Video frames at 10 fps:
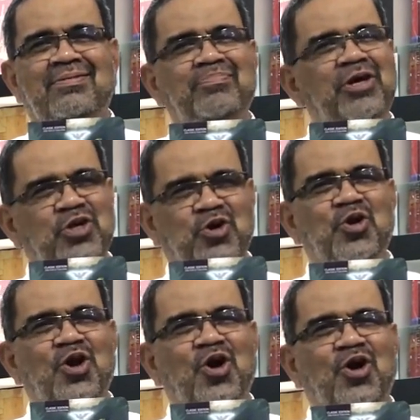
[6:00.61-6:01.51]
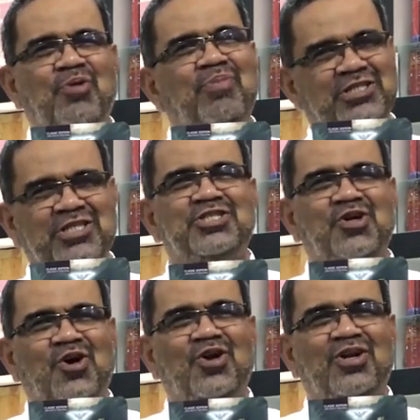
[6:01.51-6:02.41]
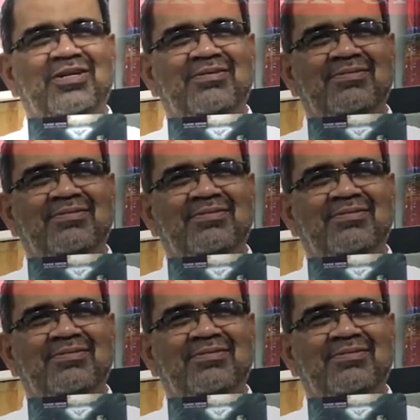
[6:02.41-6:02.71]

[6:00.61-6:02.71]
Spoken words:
May the good Lord bless us all.